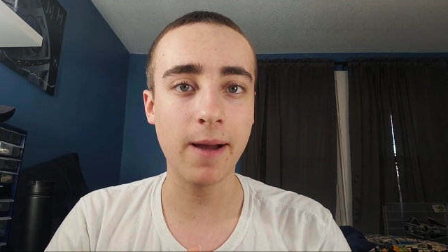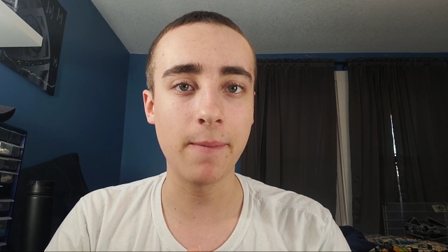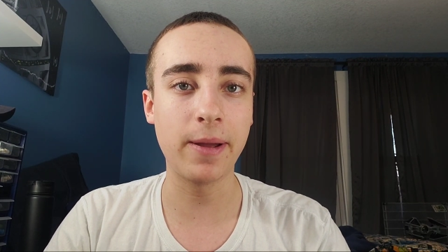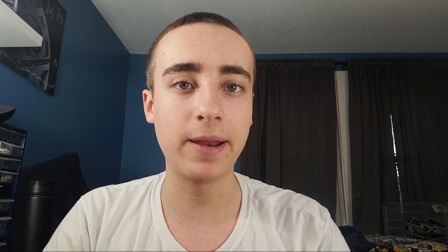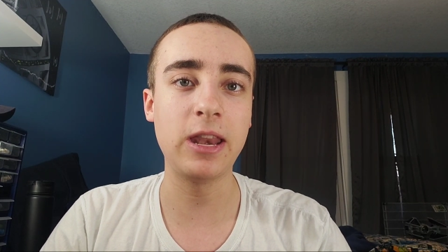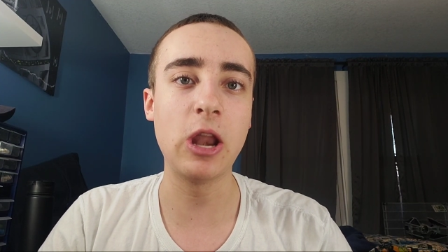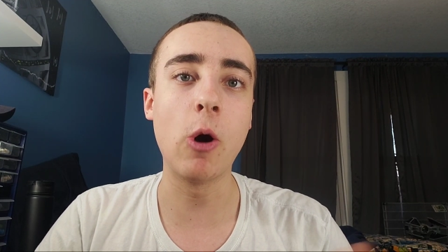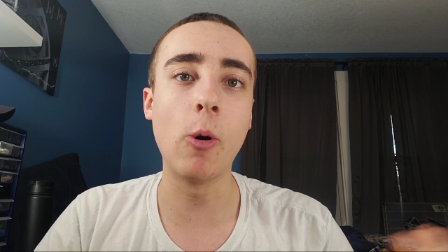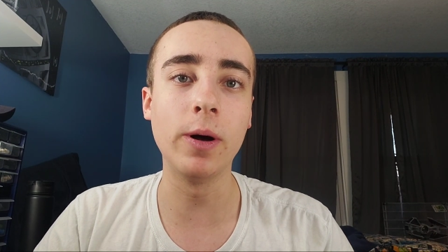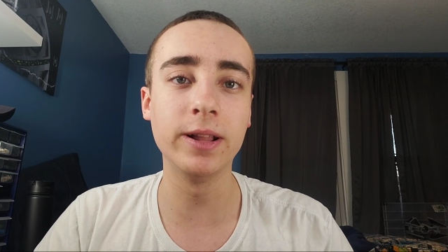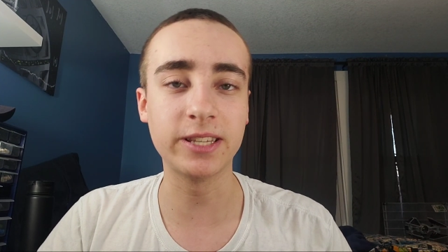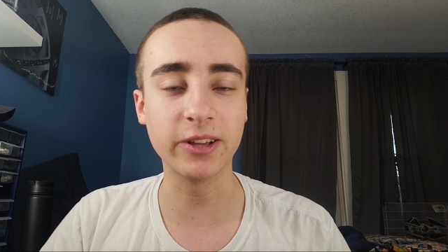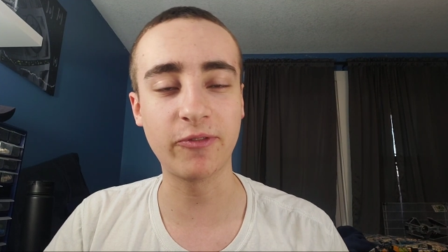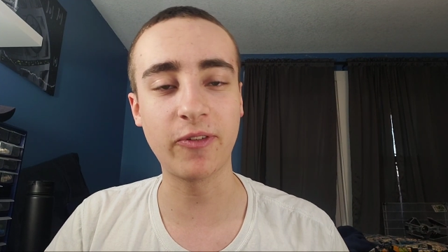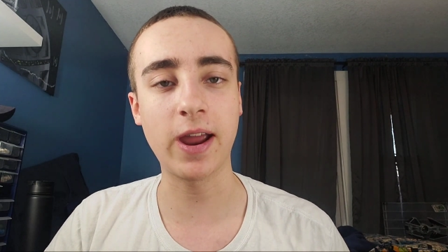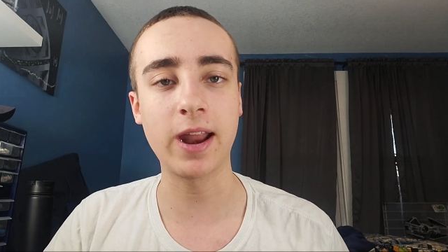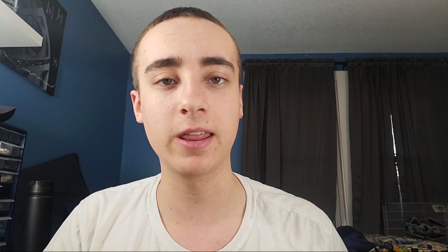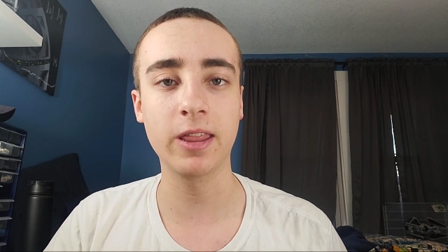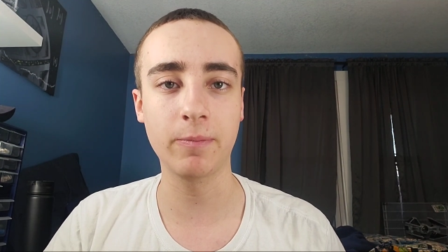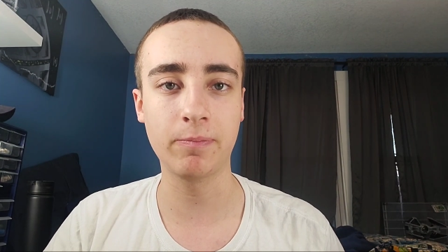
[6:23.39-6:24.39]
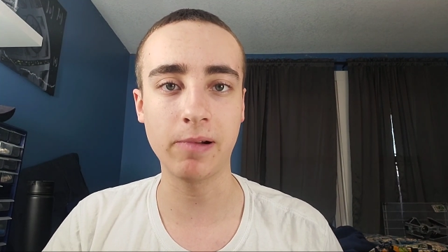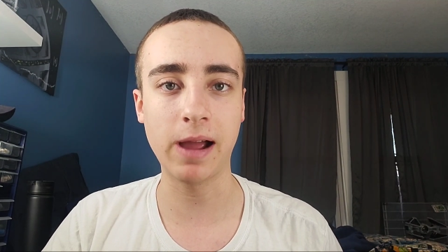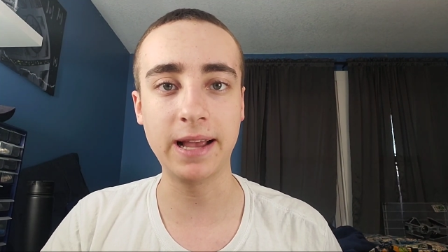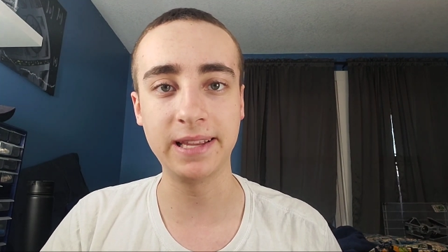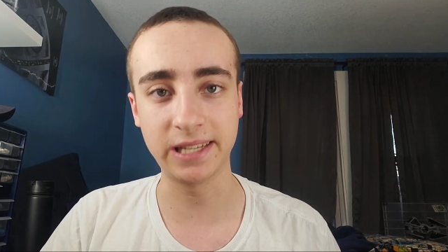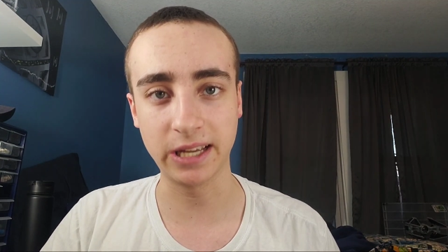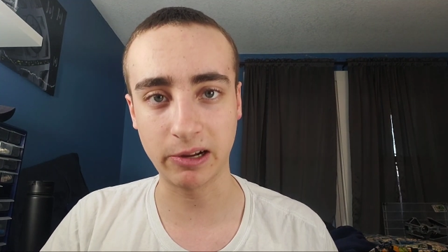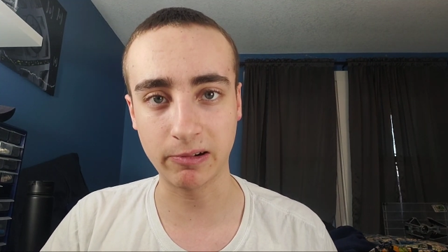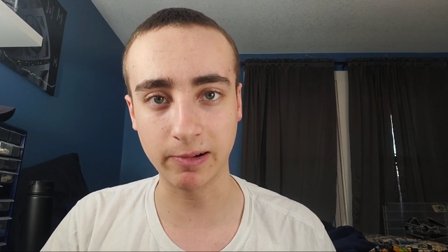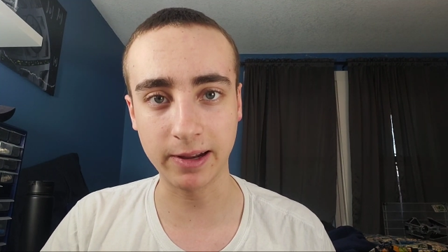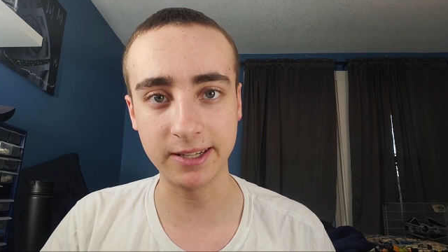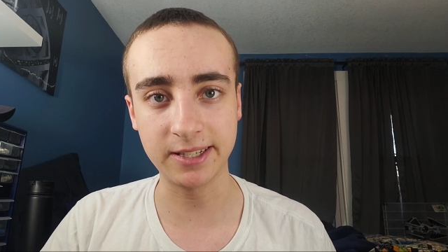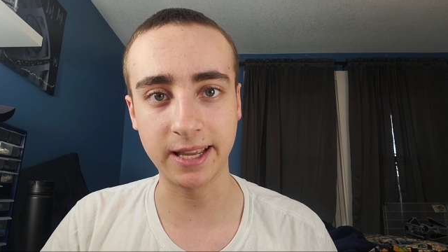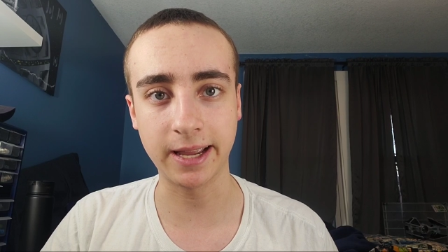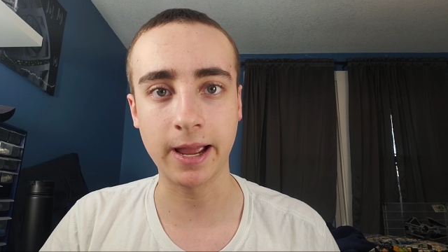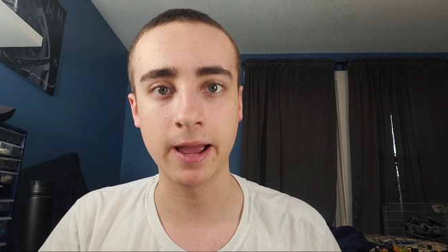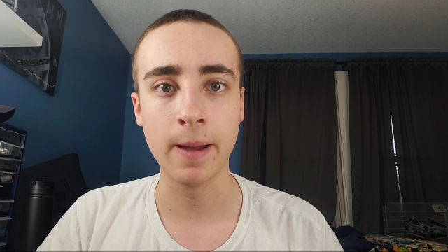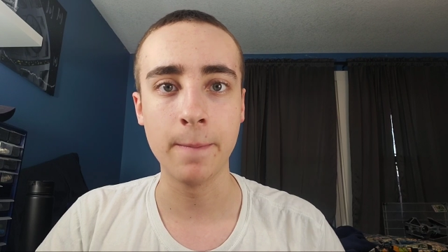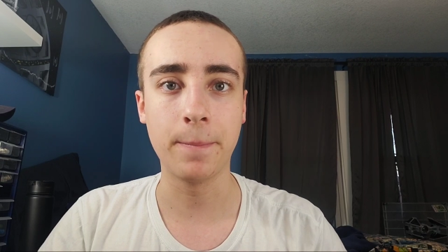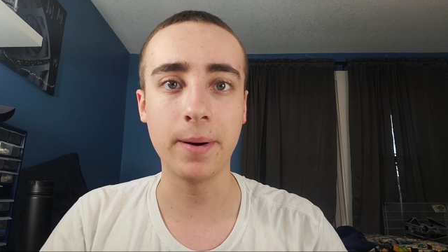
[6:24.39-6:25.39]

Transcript: I mean, no one's a fan of the price increasing,